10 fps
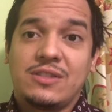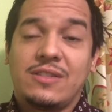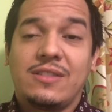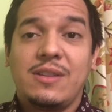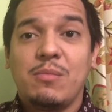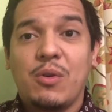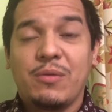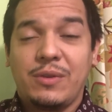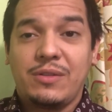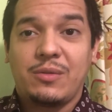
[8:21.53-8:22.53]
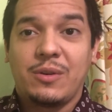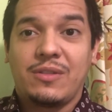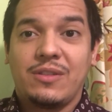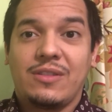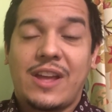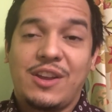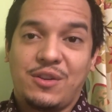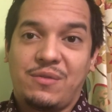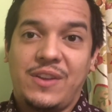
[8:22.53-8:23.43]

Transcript: to see more resources at your